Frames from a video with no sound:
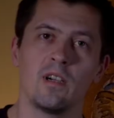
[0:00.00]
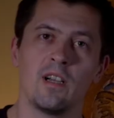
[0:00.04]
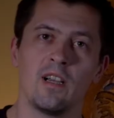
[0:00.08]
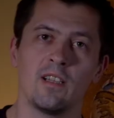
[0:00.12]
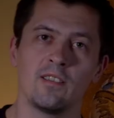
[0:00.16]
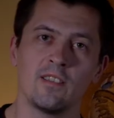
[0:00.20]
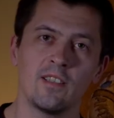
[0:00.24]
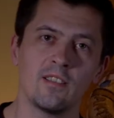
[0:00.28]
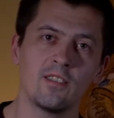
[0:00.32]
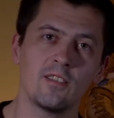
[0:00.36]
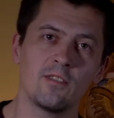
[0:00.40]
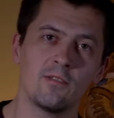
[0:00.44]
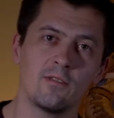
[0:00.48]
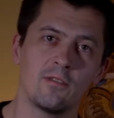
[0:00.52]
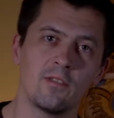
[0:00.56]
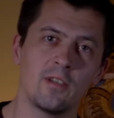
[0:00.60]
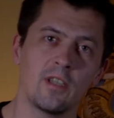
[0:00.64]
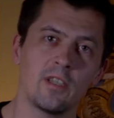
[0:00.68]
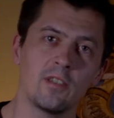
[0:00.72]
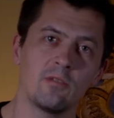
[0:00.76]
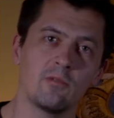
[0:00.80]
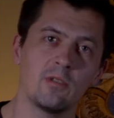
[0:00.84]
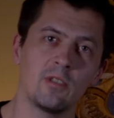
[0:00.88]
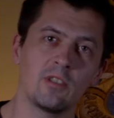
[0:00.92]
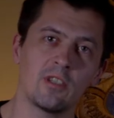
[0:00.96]
Another
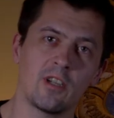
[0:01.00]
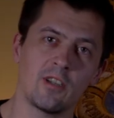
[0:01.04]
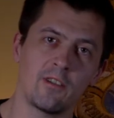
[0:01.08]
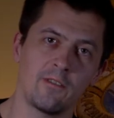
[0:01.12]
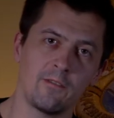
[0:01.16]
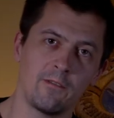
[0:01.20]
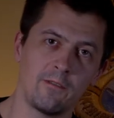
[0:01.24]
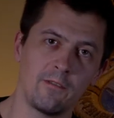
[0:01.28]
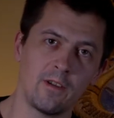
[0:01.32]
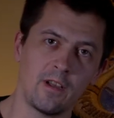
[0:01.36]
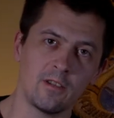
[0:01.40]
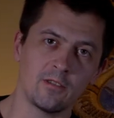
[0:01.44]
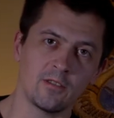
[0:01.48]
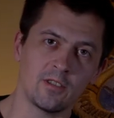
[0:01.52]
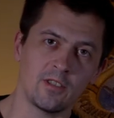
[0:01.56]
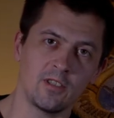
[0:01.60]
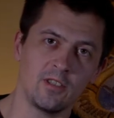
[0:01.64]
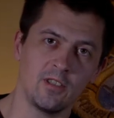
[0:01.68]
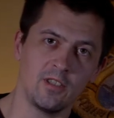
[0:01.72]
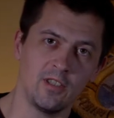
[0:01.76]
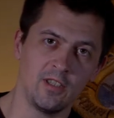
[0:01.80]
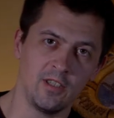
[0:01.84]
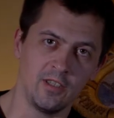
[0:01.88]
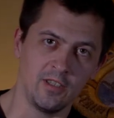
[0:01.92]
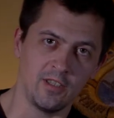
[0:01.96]
thing which I found
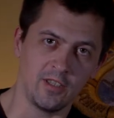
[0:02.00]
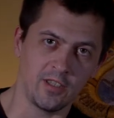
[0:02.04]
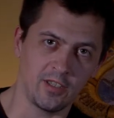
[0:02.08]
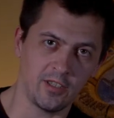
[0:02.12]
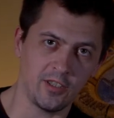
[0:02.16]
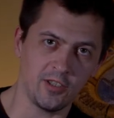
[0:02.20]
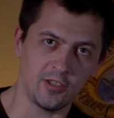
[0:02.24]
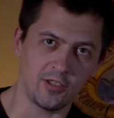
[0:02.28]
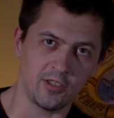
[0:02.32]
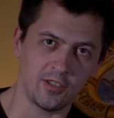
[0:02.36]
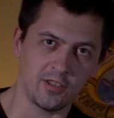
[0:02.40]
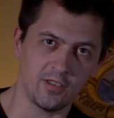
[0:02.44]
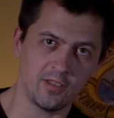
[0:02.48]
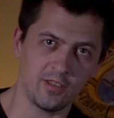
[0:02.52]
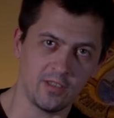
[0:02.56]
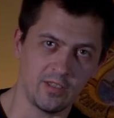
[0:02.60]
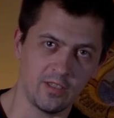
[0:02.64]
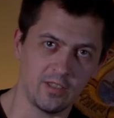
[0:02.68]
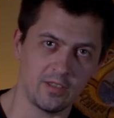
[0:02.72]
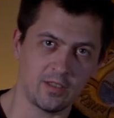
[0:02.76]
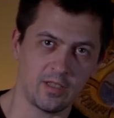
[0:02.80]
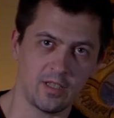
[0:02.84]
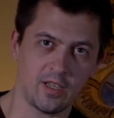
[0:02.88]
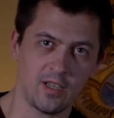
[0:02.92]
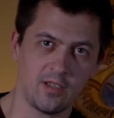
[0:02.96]
in the kitchen
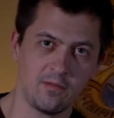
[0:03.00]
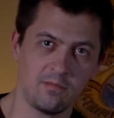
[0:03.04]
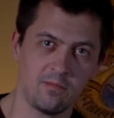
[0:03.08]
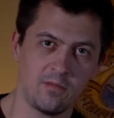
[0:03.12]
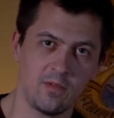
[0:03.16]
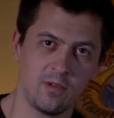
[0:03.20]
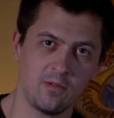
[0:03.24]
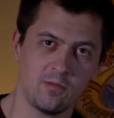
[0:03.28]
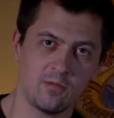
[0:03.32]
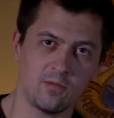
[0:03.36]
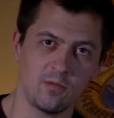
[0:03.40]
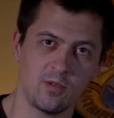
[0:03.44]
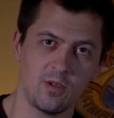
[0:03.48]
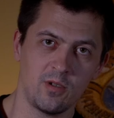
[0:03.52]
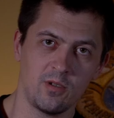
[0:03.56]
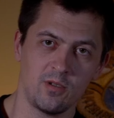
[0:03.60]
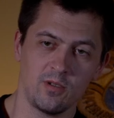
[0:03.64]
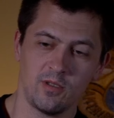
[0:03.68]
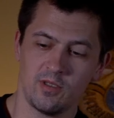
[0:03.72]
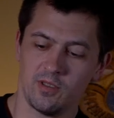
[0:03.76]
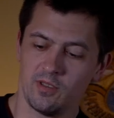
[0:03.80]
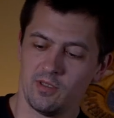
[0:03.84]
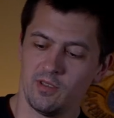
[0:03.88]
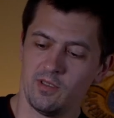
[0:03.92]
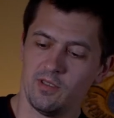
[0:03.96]
this time
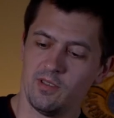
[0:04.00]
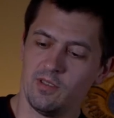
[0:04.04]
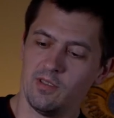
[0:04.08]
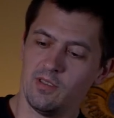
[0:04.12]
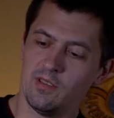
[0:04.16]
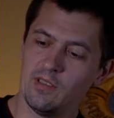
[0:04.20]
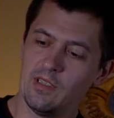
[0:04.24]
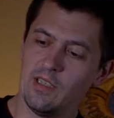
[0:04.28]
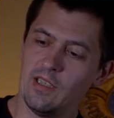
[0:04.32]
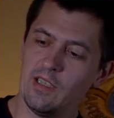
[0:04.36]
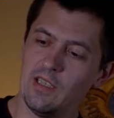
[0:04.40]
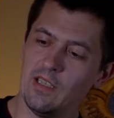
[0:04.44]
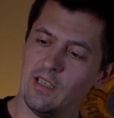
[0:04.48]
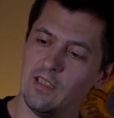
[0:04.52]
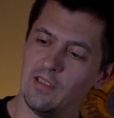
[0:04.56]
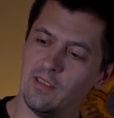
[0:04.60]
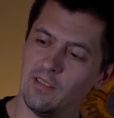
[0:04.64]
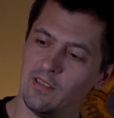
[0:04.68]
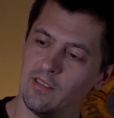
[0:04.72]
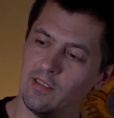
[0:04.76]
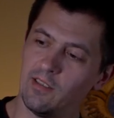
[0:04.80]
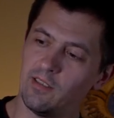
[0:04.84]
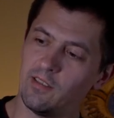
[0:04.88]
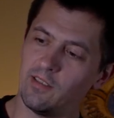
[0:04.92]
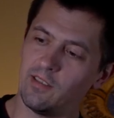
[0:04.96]
was
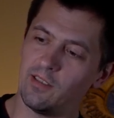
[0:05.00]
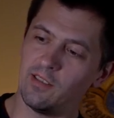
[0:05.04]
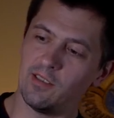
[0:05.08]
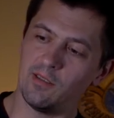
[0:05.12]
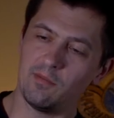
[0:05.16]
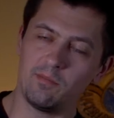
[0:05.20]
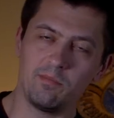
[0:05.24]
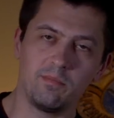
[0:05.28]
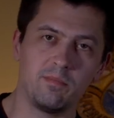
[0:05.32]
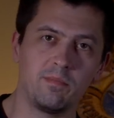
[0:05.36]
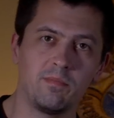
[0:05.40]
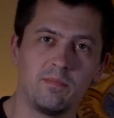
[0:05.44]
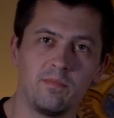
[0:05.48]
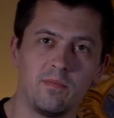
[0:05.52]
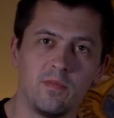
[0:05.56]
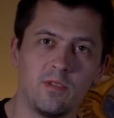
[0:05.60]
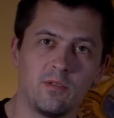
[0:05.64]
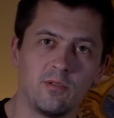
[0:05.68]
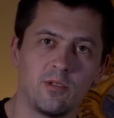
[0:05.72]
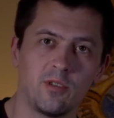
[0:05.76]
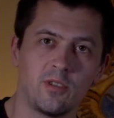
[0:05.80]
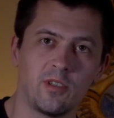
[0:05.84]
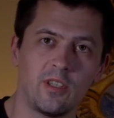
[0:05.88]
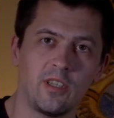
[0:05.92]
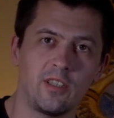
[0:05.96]
this
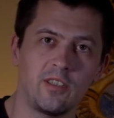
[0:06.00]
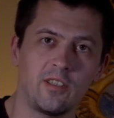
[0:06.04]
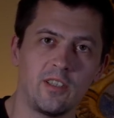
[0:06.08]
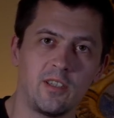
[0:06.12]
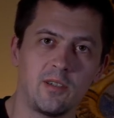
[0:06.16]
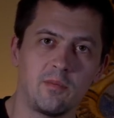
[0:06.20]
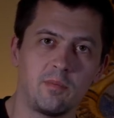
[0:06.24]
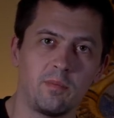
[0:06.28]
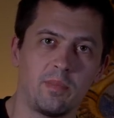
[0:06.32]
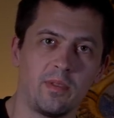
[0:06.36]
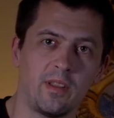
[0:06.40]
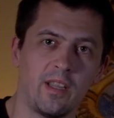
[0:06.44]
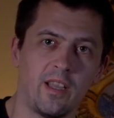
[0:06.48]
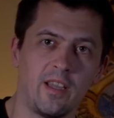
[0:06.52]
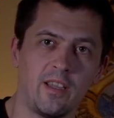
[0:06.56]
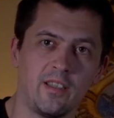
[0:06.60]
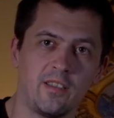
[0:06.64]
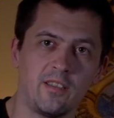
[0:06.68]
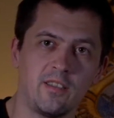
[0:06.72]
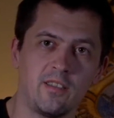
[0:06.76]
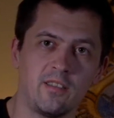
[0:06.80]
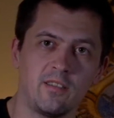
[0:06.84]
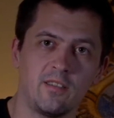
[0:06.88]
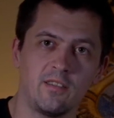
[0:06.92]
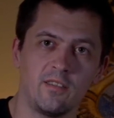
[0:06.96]
rotating
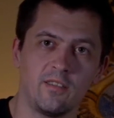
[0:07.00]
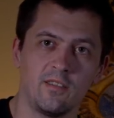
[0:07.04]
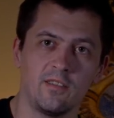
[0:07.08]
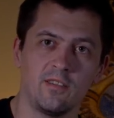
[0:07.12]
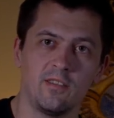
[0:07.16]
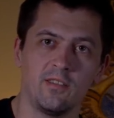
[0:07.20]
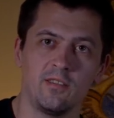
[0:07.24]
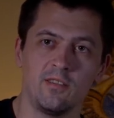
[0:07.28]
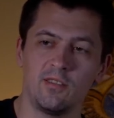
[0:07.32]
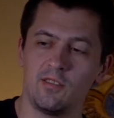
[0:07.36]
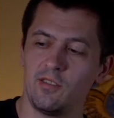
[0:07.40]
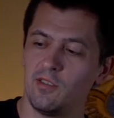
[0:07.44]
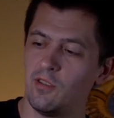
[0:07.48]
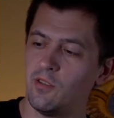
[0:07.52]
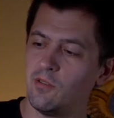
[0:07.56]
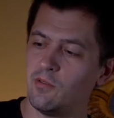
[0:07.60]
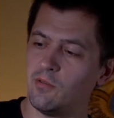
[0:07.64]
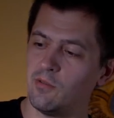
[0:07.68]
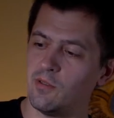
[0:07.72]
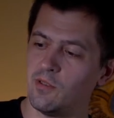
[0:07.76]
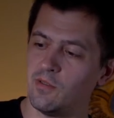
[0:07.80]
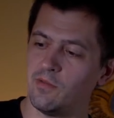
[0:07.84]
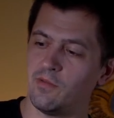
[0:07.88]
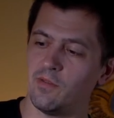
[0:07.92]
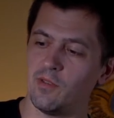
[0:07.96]
plate. It's
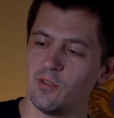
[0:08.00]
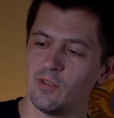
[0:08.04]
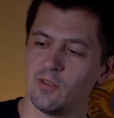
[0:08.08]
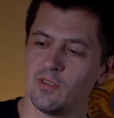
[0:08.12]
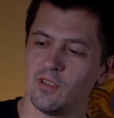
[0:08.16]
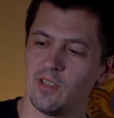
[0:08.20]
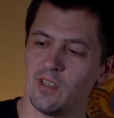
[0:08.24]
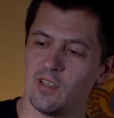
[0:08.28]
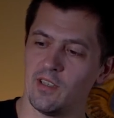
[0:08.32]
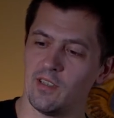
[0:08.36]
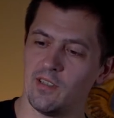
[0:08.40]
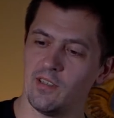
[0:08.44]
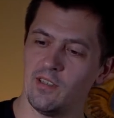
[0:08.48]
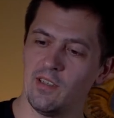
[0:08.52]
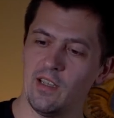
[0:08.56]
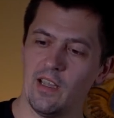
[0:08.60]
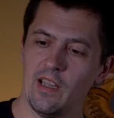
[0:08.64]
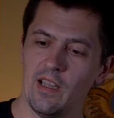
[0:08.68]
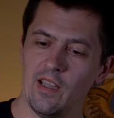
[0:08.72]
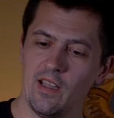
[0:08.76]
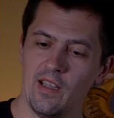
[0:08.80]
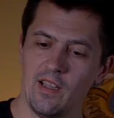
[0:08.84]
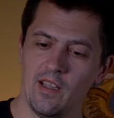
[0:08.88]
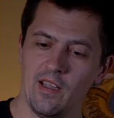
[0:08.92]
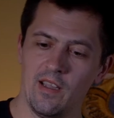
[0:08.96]
used for the
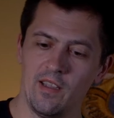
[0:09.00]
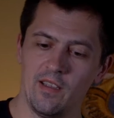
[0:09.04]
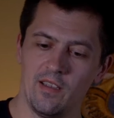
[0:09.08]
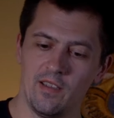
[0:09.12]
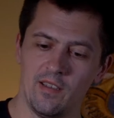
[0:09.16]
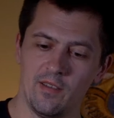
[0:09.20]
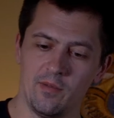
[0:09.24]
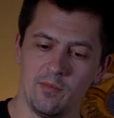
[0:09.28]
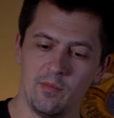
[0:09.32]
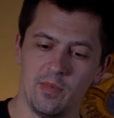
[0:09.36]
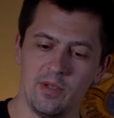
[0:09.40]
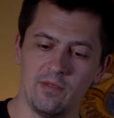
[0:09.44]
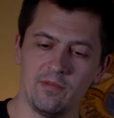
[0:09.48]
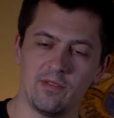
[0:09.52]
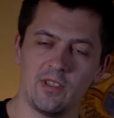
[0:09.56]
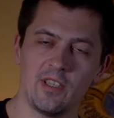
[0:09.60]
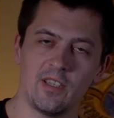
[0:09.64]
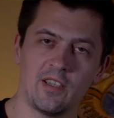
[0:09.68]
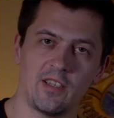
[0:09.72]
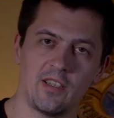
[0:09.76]
birthday